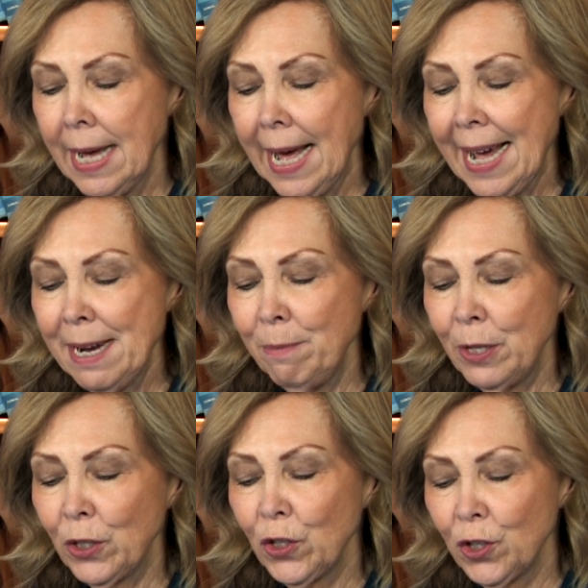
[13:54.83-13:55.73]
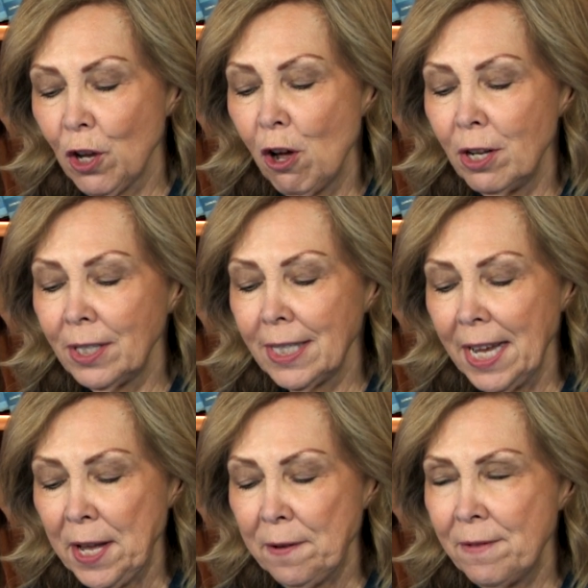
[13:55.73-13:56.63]
I am the salt
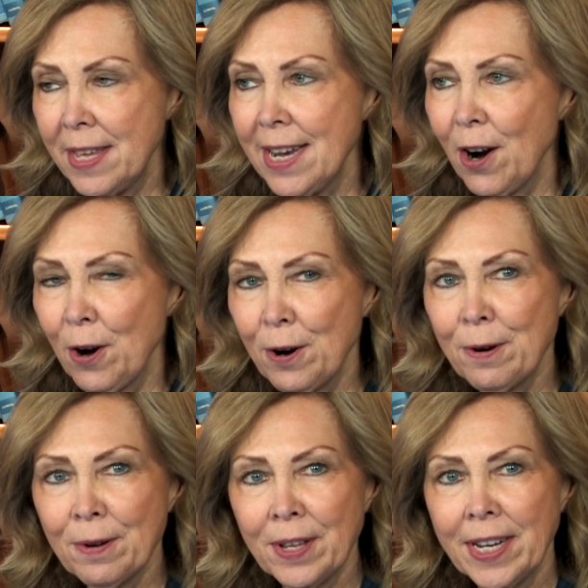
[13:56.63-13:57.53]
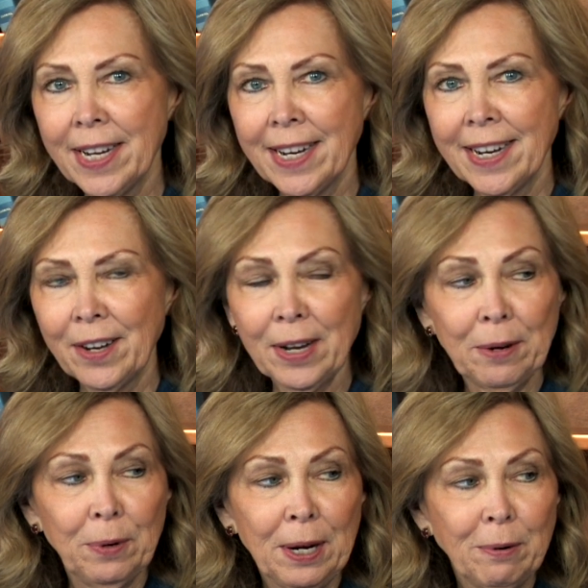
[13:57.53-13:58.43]
of the earth. Okay,
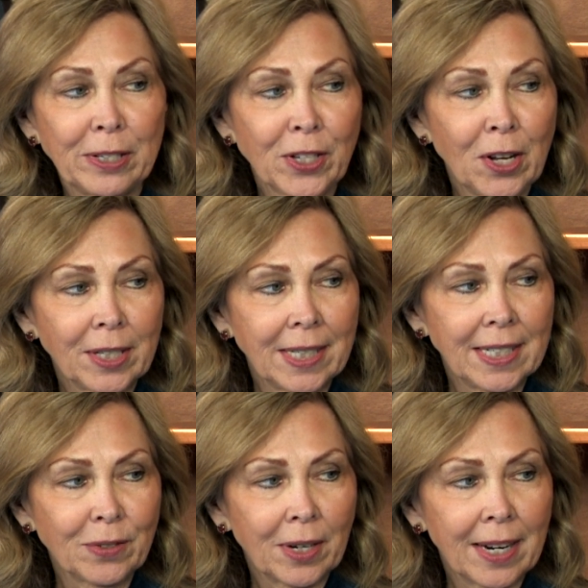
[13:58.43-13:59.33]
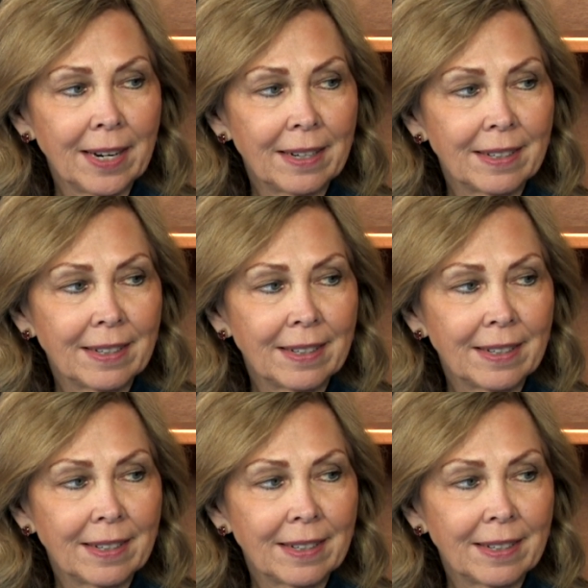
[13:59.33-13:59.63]
we know what salt does, right?